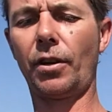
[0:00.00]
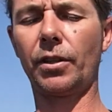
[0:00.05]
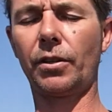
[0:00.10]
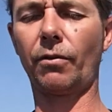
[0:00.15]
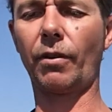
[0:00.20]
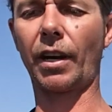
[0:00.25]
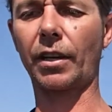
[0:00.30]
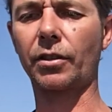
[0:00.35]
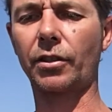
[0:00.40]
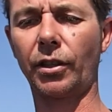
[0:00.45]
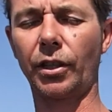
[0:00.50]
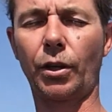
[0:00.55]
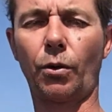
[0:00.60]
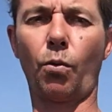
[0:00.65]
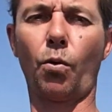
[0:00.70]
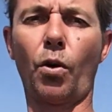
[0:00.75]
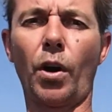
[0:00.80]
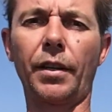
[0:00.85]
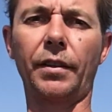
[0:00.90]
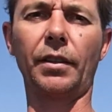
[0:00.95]
are actually
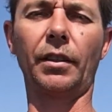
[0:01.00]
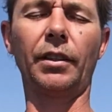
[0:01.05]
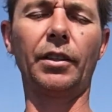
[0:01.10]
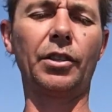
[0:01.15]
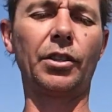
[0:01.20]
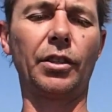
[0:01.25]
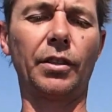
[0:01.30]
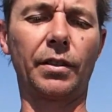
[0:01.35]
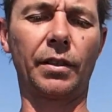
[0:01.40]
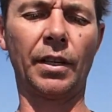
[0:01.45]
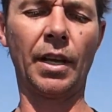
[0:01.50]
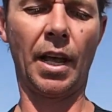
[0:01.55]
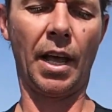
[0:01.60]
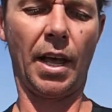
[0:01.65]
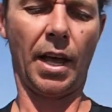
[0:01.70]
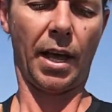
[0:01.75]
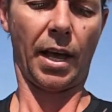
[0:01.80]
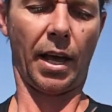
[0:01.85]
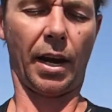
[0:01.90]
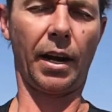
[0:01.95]
quite delicious.
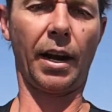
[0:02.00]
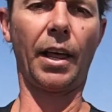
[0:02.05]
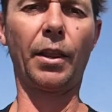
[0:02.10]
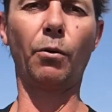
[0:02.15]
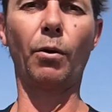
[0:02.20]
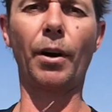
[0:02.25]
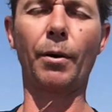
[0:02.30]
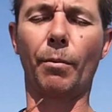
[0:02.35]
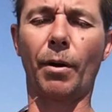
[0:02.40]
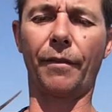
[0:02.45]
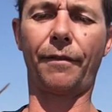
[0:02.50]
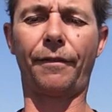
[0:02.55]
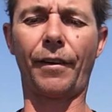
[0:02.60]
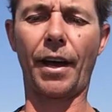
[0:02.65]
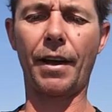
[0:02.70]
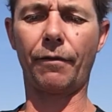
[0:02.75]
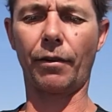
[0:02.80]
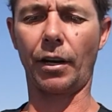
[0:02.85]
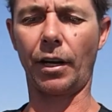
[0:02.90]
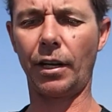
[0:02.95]
And another one of my
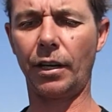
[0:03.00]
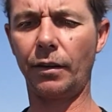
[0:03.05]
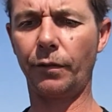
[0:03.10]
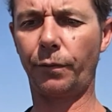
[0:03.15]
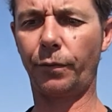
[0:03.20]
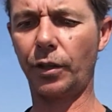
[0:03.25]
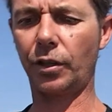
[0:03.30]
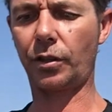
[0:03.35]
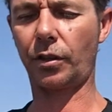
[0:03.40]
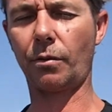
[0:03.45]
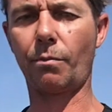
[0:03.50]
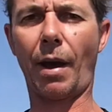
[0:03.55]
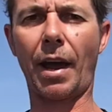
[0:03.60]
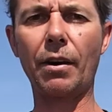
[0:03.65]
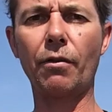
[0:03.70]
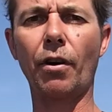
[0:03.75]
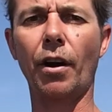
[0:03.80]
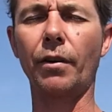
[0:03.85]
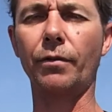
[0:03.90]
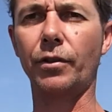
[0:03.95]
favourite eating fish, the
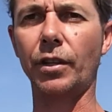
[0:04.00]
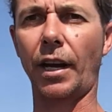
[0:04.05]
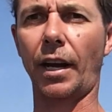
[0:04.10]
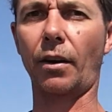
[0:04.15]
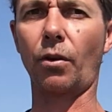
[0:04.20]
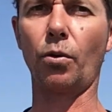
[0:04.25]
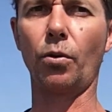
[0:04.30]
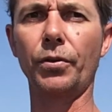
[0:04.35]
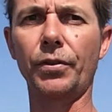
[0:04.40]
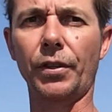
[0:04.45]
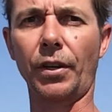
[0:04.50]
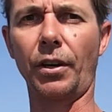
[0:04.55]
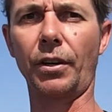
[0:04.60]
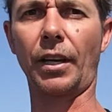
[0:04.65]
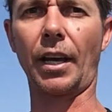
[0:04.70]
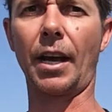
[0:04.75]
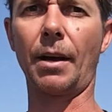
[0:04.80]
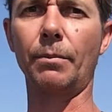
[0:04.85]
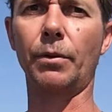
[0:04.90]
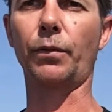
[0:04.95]
mangrove jack, also
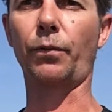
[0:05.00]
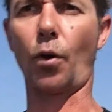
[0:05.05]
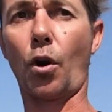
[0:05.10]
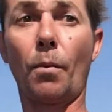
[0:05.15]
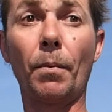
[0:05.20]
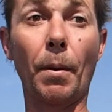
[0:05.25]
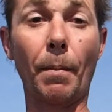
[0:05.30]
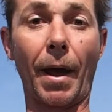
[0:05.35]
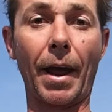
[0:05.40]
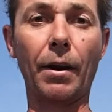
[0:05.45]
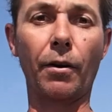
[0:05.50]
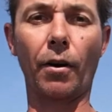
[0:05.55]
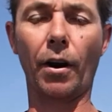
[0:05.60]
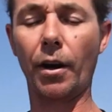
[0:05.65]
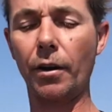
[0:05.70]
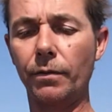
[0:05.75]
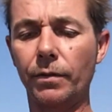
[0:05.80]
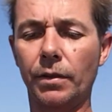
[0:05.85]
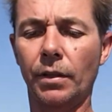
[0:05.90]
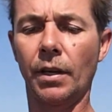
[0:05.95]
comes from the
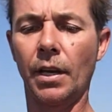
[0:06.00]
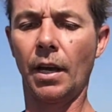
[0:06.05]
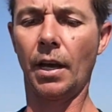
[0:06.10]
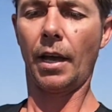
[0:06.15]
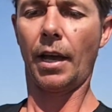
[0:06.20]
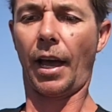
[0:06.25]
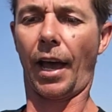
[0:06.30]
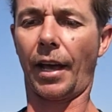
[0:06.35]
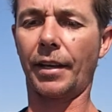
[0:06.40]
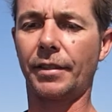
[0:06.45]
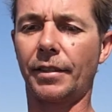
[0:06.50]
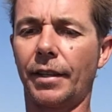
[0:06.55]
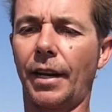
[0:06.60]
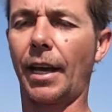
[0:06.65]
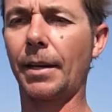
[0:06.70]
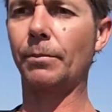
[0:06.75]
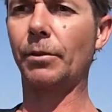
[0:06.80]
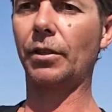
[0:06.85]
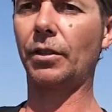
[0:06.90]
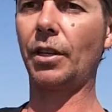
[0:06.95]
mangroves, as the
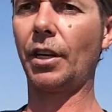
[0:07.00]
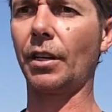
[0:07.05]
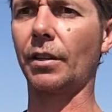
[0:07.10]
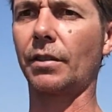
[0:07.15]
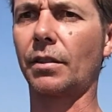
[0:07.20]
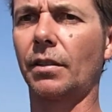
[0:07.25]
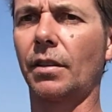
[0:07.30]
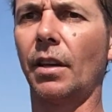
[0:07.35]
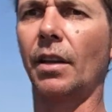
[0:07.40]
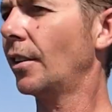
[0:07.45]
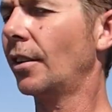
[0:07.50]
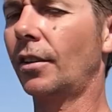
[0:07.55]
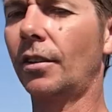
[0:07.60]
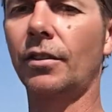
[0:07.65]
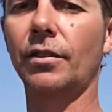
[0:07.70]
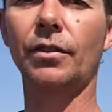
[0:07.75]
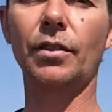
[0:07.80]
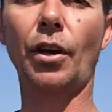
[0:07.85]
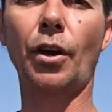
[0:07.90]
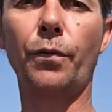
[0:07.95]
name suggests.
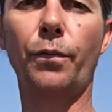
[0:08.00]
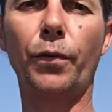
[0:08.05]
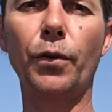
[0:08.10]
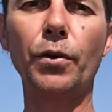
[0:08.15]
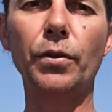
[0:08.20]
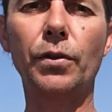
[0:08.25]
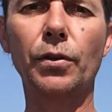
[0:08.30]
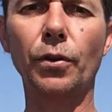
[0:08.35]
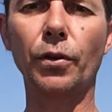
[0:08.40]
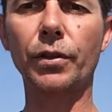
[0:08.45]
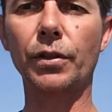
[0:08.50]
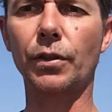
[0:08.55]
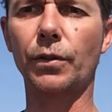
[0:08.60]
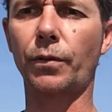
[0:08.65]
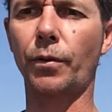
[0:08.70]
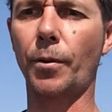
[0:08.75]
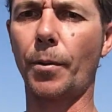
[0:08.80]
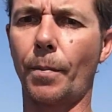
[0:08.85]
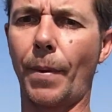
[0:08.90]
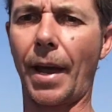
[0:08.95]
So food sources
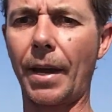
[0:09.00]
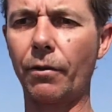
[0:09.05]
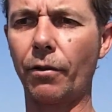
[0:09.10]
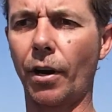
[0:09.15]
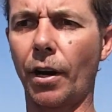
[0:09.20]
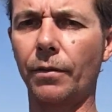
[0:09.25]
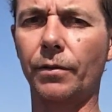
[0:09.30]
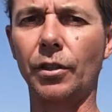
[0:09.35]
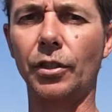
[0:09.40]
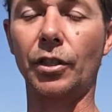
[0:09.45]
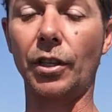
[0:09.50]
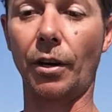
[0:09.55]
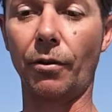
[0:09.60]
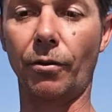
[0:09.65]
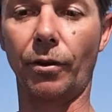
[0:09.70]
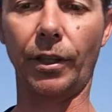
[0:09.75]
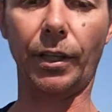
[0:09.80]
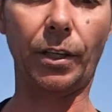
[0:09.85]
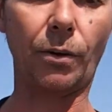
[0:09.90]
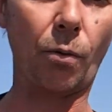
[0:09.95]
from the mangroves are
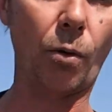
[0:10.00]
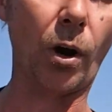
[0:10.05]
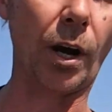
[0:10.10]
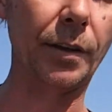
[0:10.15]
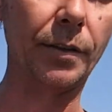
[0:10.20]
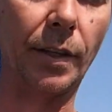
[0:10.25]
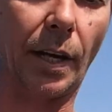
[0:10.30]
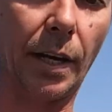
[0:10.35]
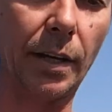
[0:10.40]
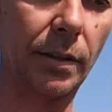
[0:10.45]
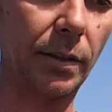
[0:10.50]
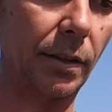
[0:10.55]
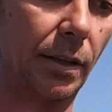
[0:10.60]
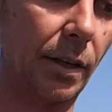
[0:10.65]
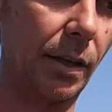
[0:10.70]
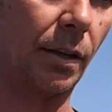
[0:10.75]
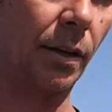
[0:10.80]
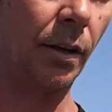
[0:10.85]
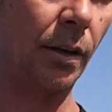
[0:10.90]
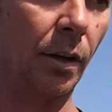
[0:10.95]
generally quite tasty.
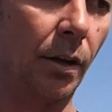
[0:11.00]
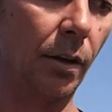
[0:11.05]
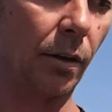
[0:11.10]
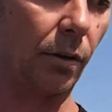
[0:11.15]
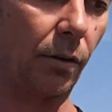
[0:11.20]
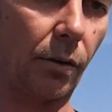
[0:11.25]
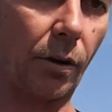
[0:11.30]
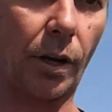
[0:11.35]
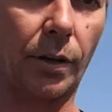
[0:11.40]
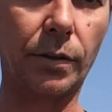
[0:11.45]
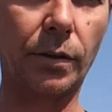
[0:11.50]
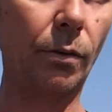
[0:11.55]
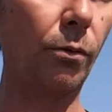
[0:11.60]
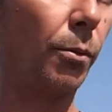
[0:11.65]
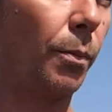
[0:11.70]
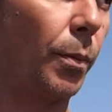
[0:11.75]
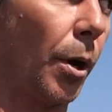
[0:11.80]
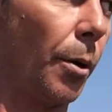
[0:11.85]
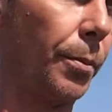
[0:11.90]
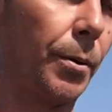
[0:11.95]
Alright, so we'll
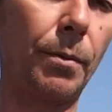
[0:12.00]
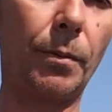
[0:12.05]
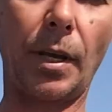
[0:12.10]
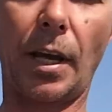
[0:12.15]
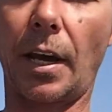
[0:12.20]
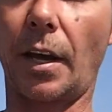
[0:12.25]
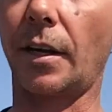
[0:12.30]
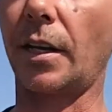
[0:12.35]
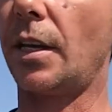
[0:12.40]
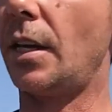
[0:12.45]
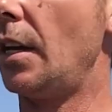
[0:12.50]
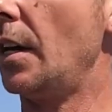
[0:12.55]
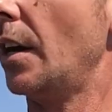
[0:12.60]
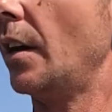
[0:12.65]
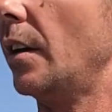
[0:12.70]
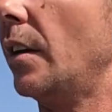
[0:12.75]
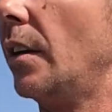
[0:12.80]
pop him down here